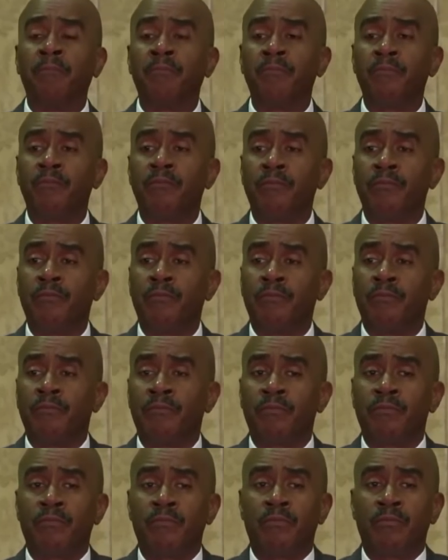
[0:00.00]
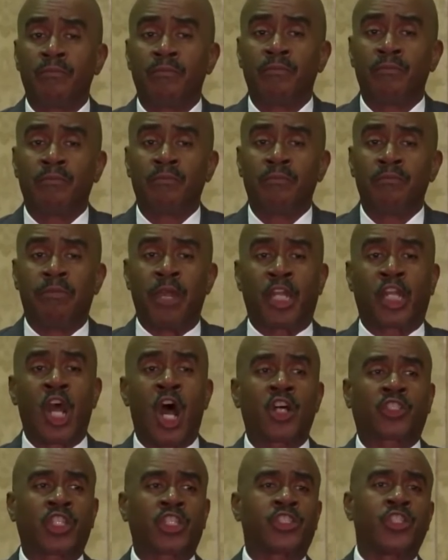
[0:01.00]
That's right.
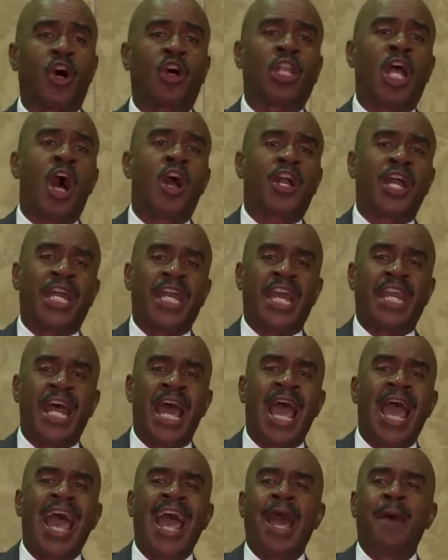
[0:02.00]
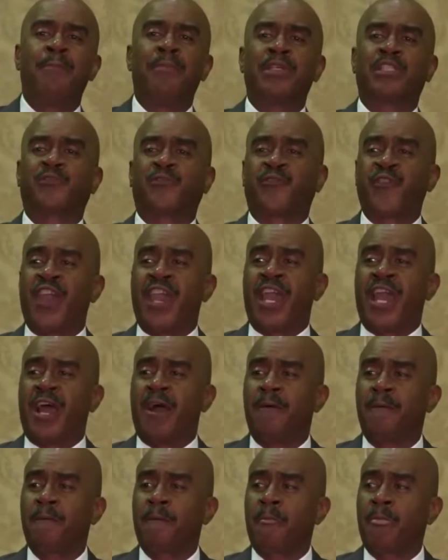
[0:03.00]
Because it's no longer in an
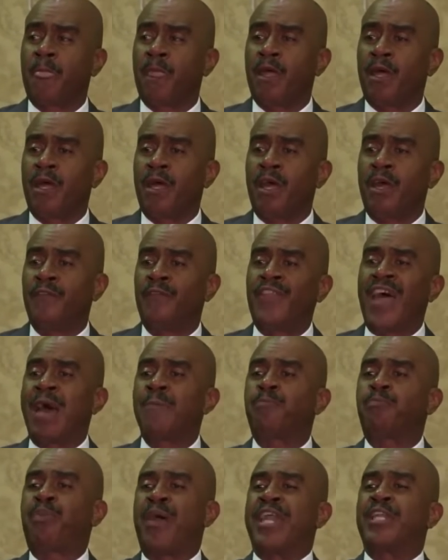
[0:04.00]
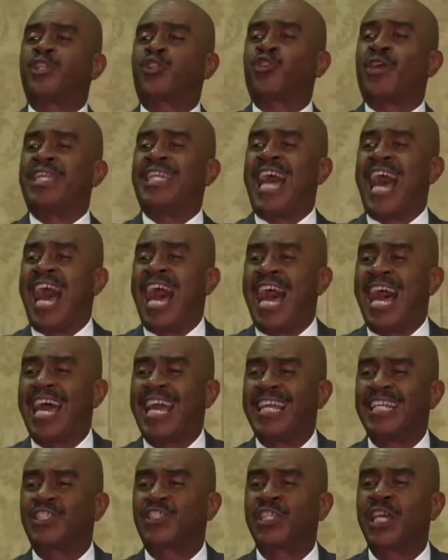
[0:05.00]
atmosphere that
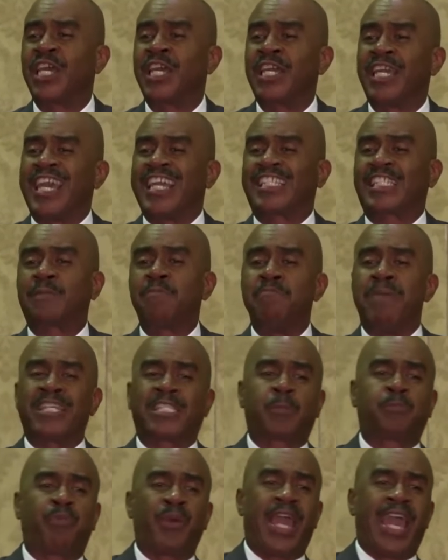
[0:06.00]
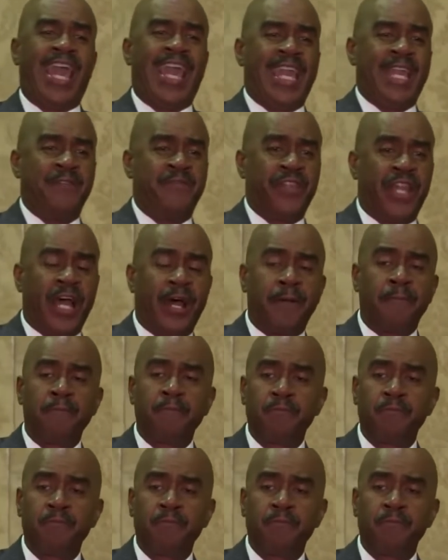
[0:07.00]
patronizes its misbehavior.